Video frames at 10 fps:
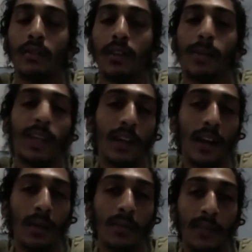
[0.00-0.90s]
I mean it
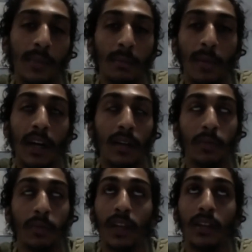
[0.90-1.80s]
comes. I've been mocked
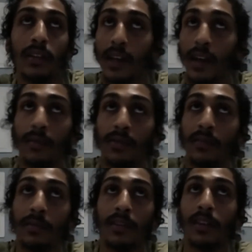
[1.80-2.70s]
plenty of times.
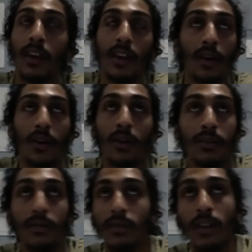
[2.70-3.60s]
I've been
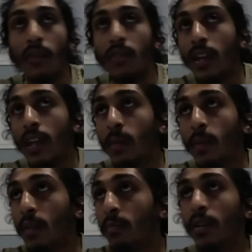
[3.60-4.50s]
called every name in
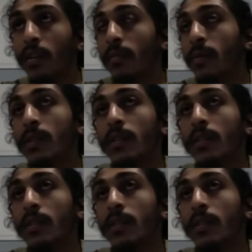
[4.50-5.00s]
the book, but